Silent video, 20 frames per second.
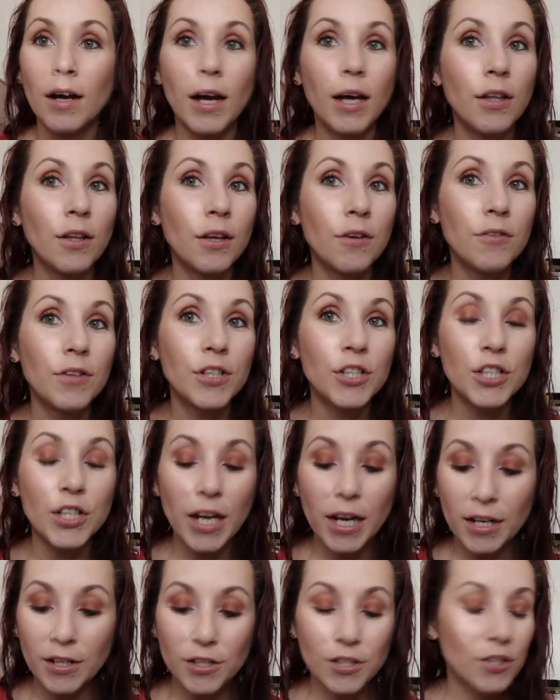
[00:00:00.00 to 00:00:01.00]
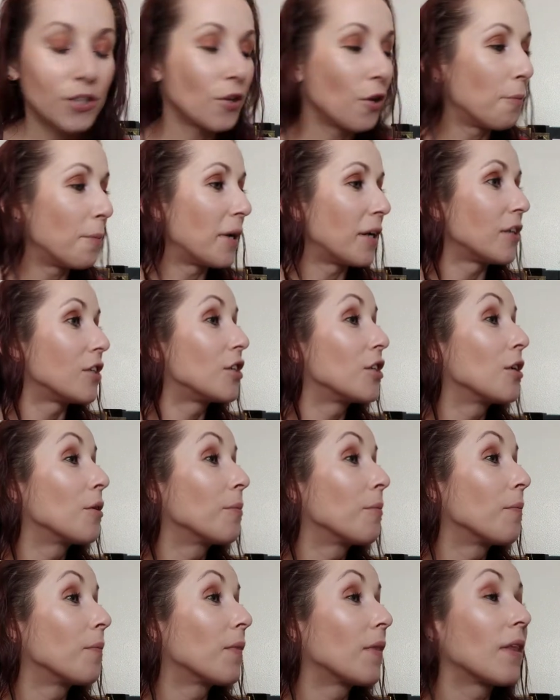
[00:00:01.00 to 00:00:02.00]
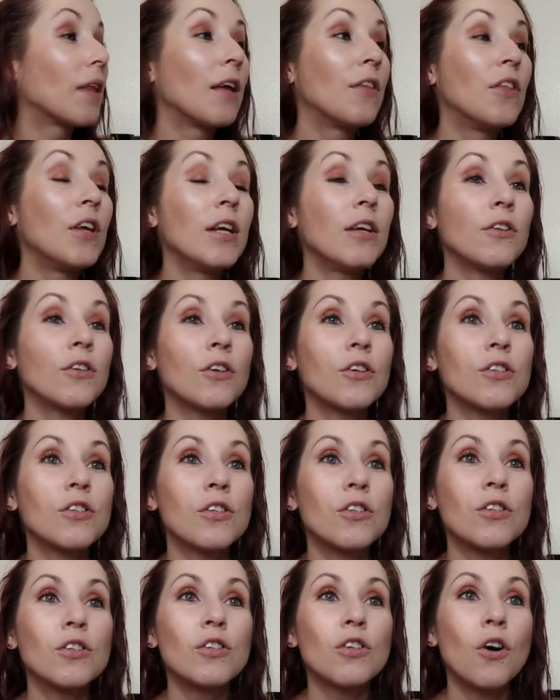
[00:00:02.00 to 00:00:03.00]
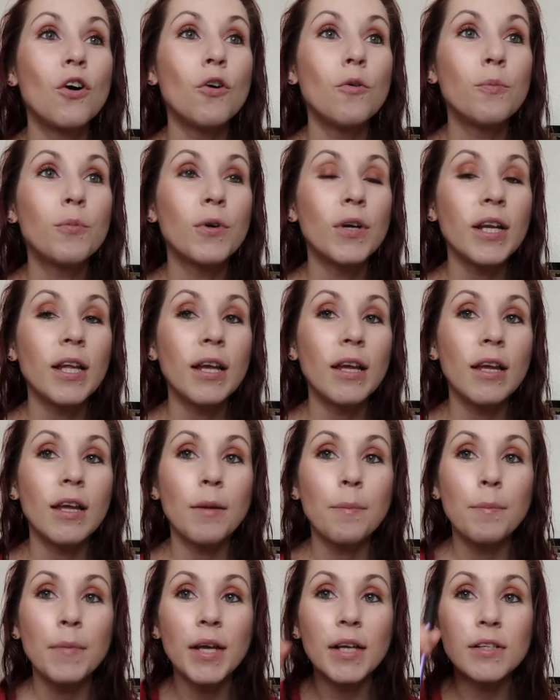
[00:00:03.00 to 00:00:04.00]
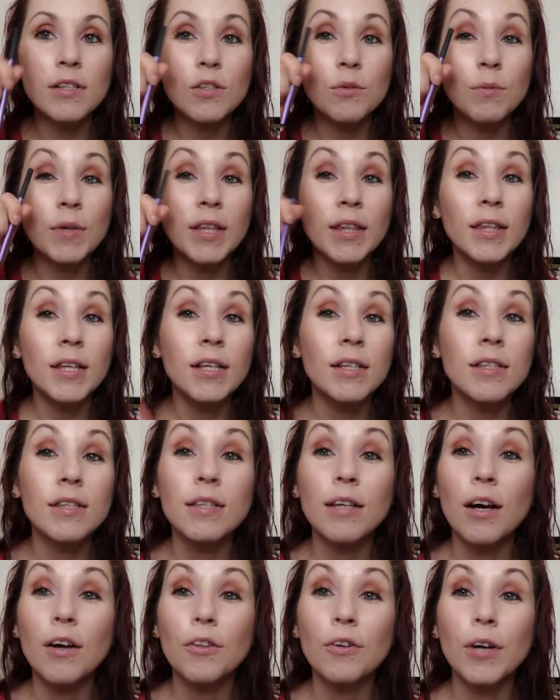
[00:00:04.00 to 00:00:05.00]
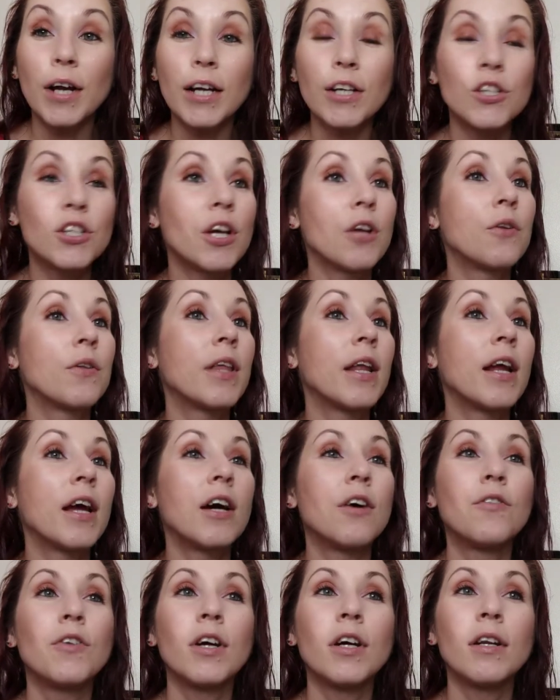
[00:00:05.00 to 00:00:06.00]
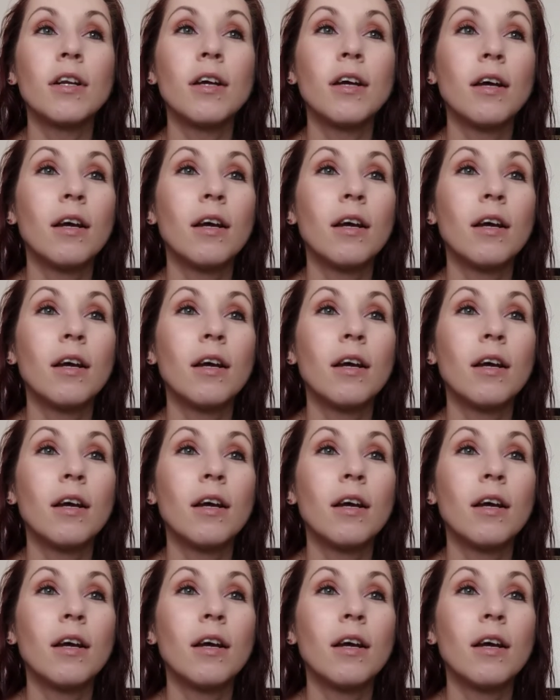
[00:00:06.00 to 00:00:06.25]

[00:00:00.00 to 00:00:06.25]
I love this shade so much. I think it looks so pretty mixed with this other eyeshadow that I have on.